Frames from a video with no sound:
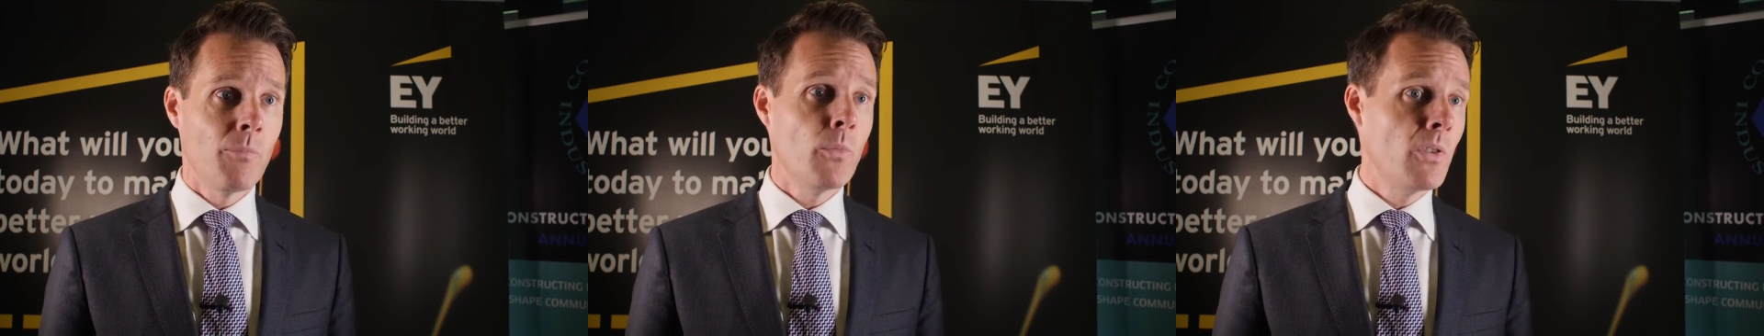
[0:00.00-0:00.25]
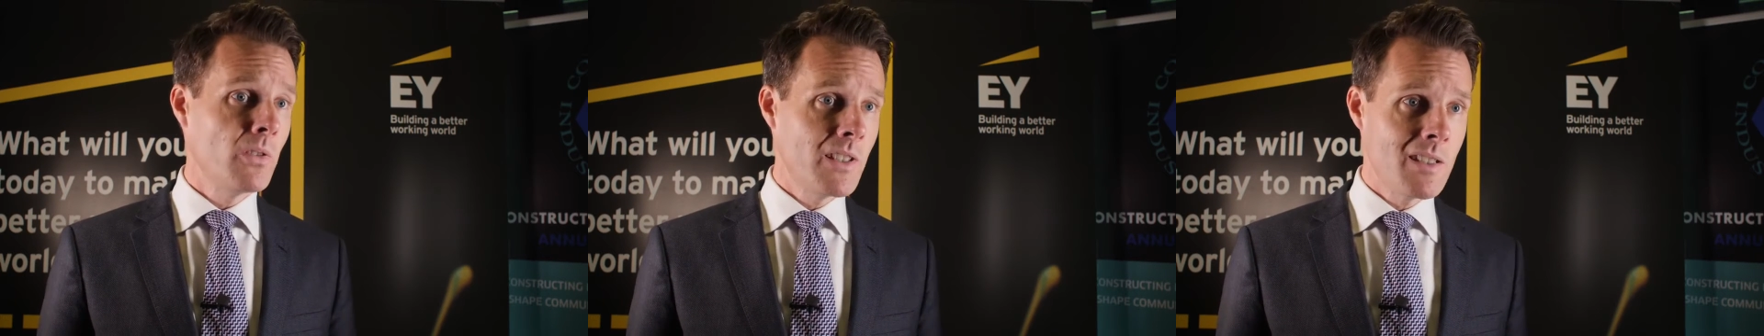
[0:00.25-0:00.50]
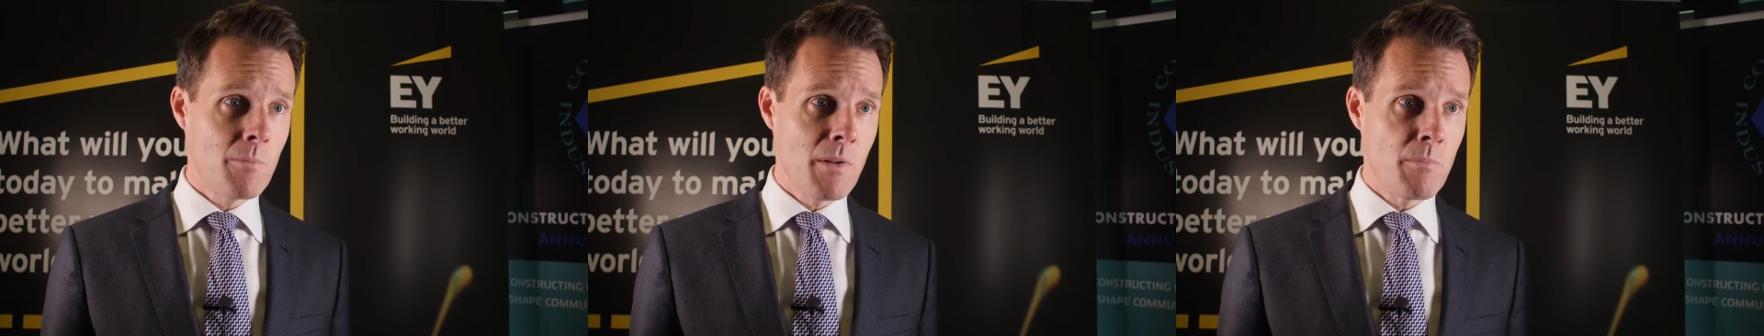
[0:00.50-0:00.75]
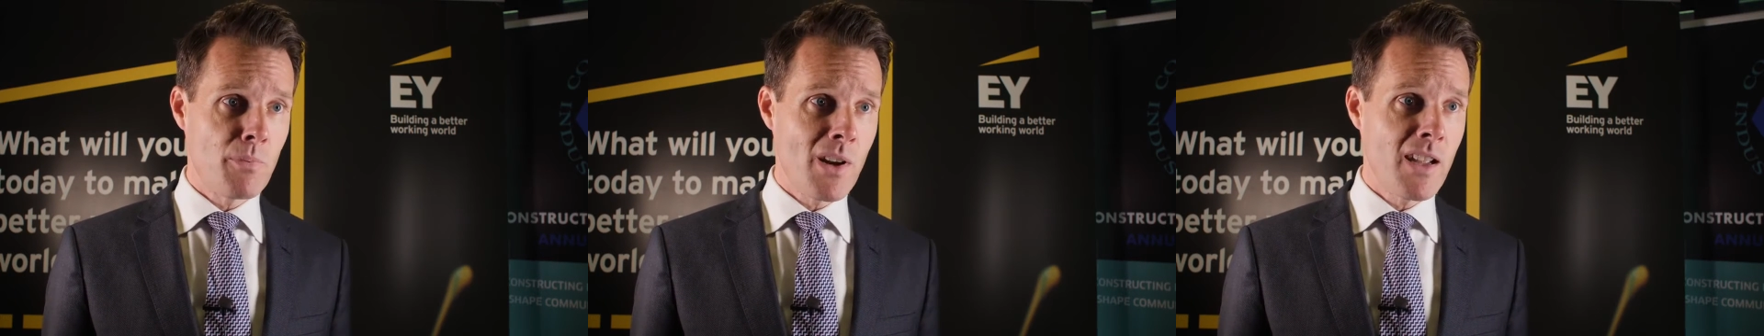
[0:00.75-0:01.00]
We all need to be
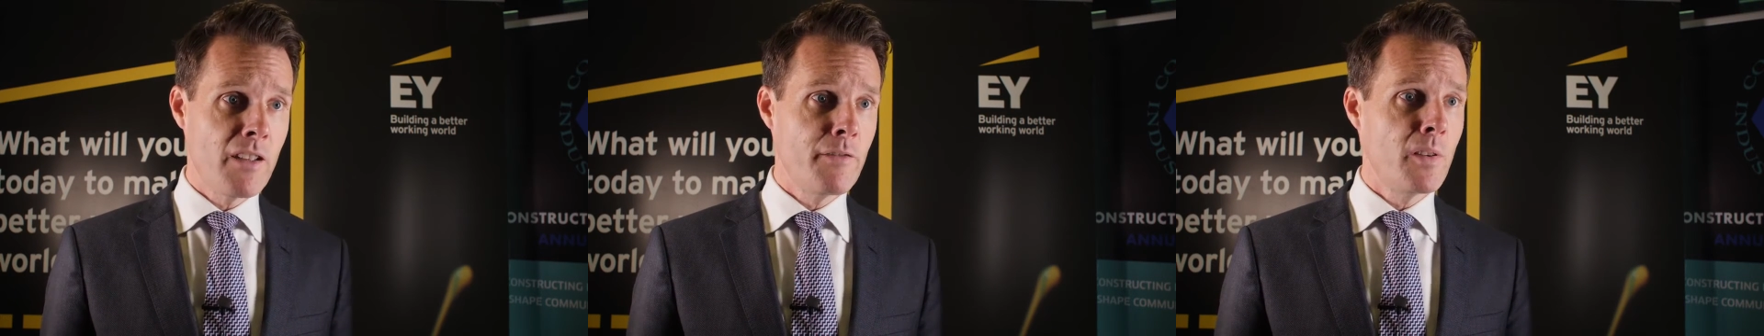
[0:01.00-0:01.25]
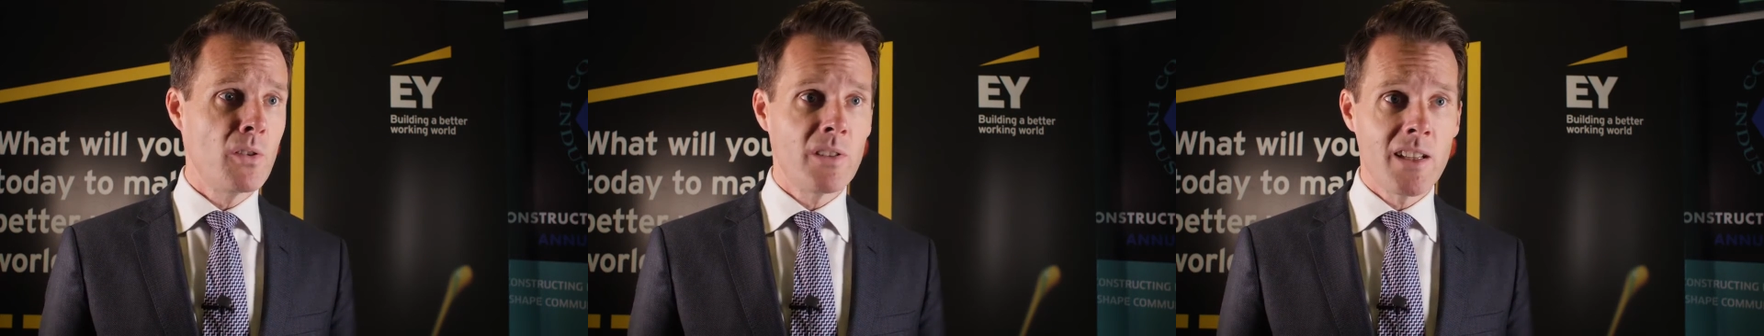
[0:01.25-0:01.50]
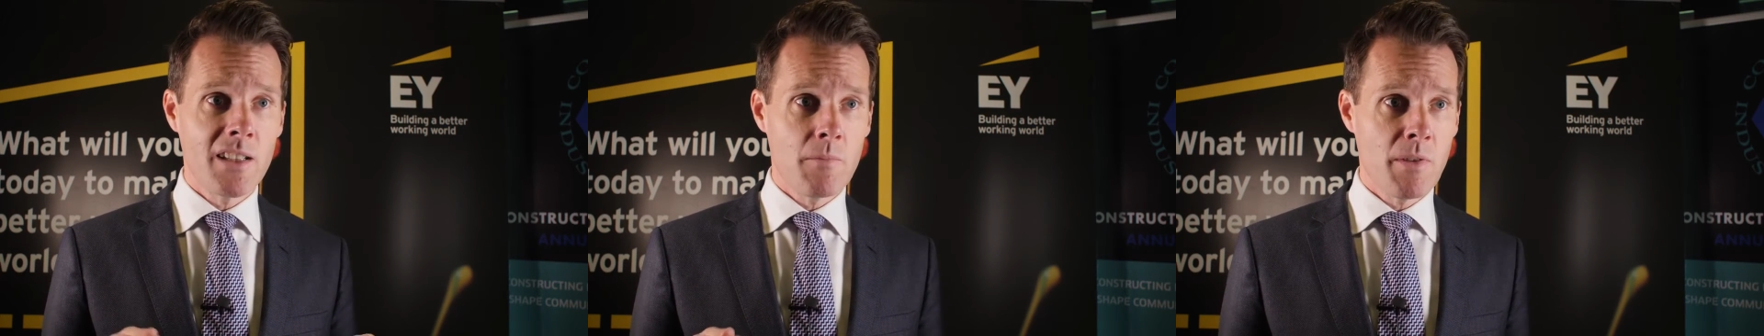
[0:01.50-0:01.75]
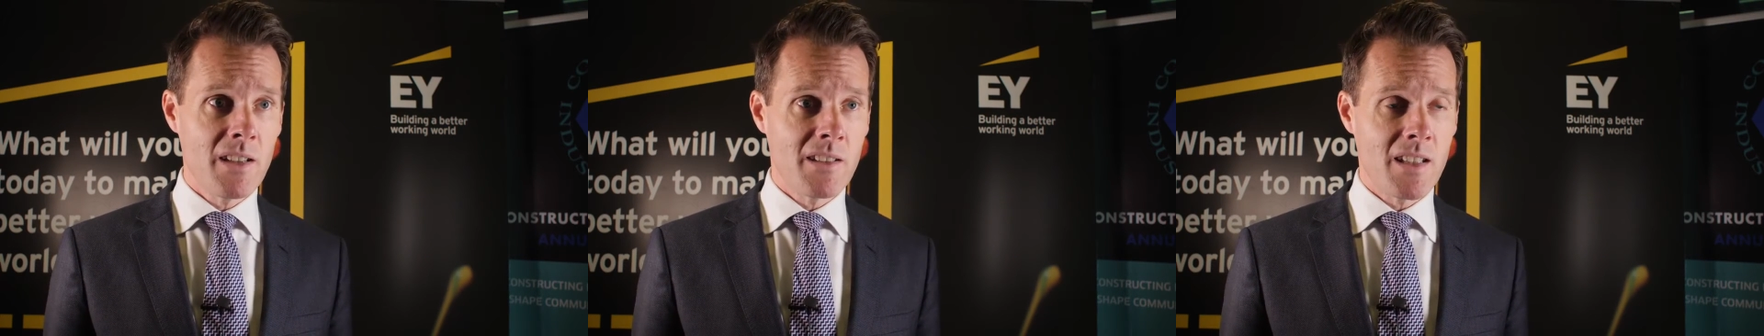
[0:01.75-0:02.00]
brave, we all need to
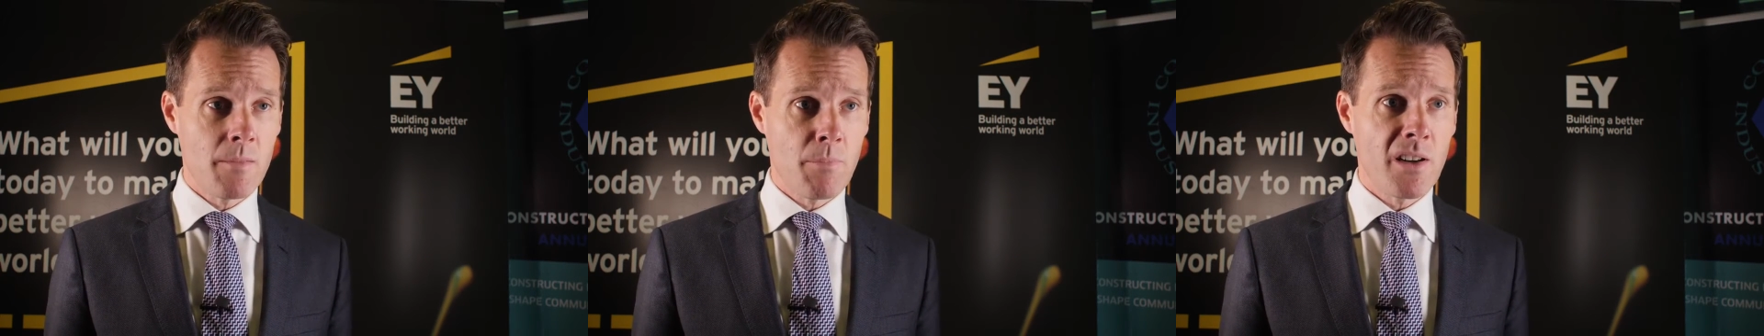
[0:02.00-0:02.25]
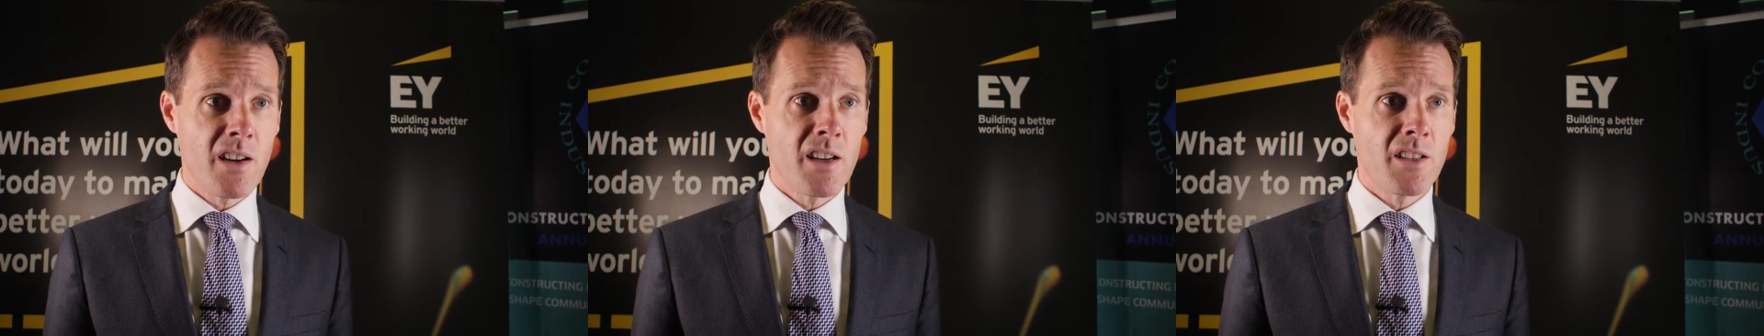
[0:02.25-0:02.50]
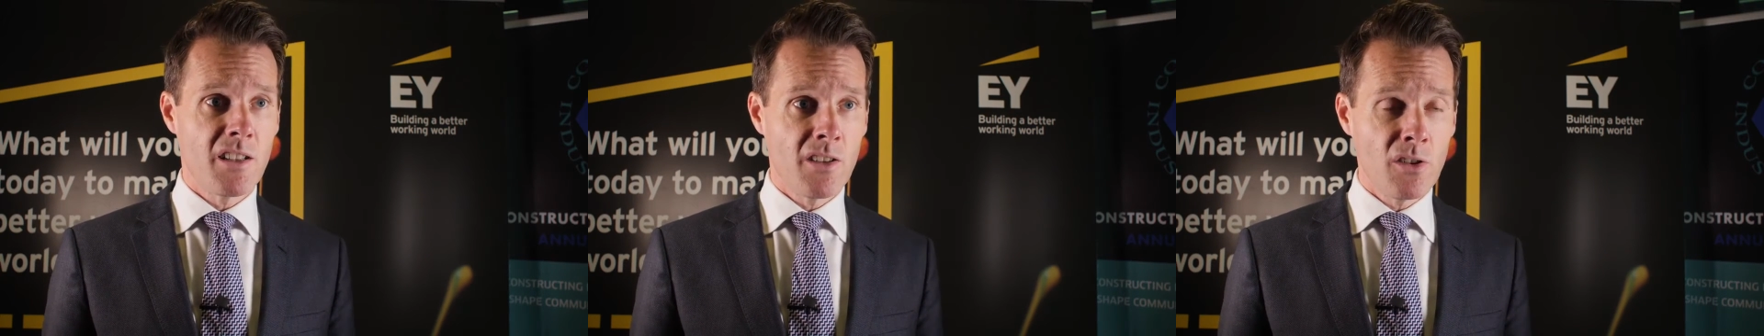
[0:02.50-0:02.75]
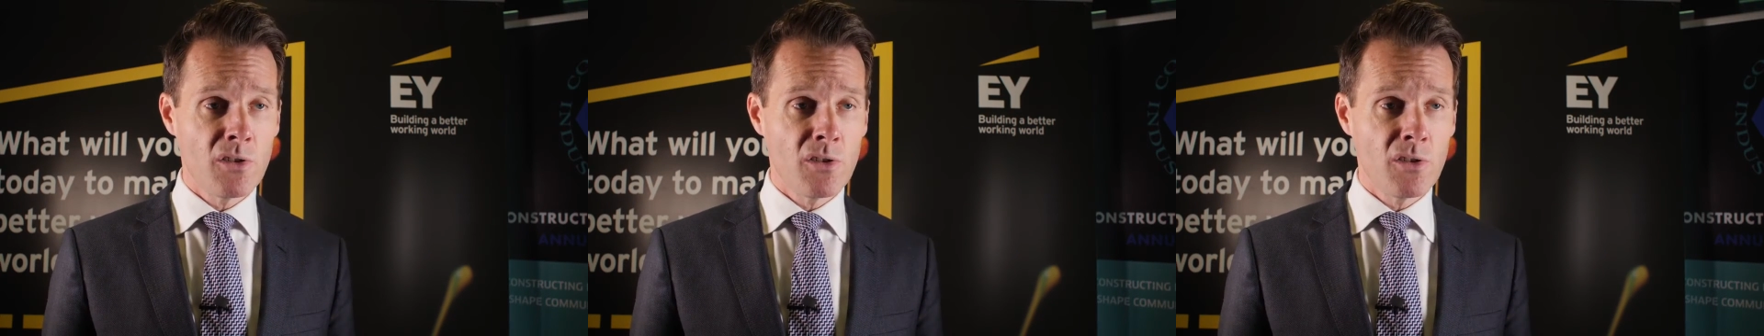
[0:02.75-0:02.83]
be inspired, and